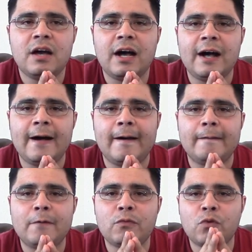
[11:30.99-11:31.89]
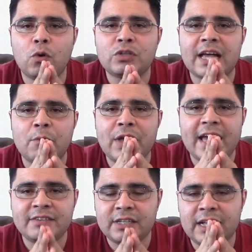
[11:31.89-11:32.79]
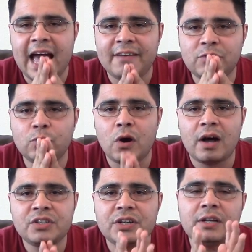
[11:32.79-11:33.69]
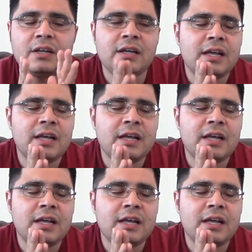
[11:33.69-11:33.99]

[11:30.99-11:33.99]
Uh, of course, we ha still have to watch it.